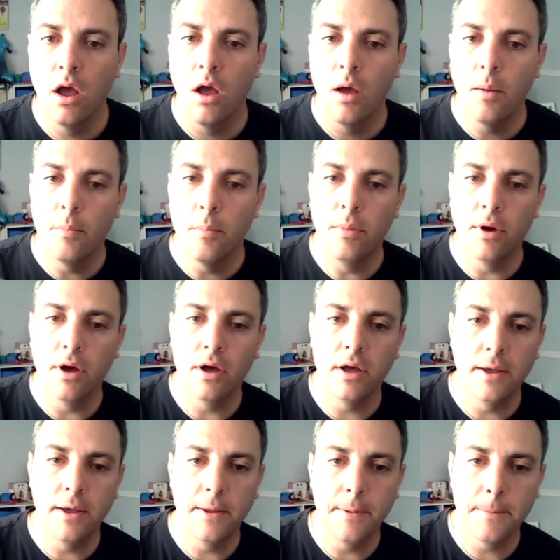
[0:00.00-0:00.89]

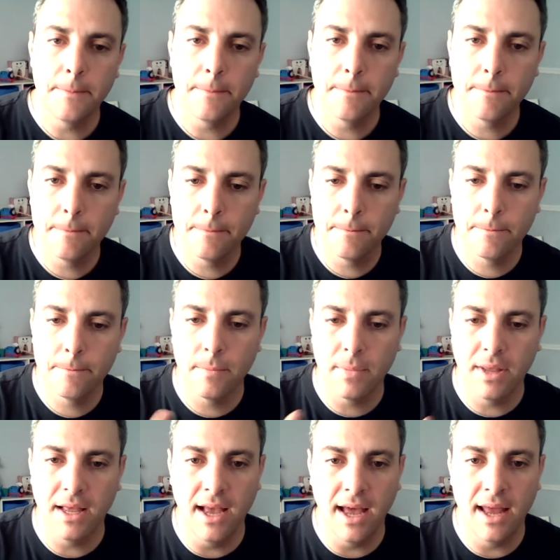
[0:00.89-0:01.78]
But
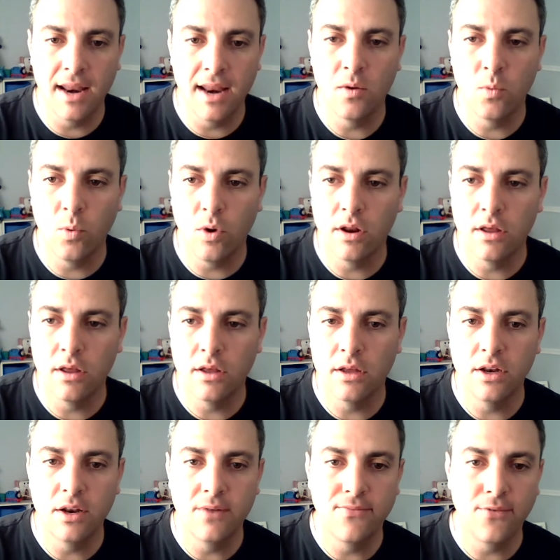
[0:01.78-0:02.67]
I didn't want to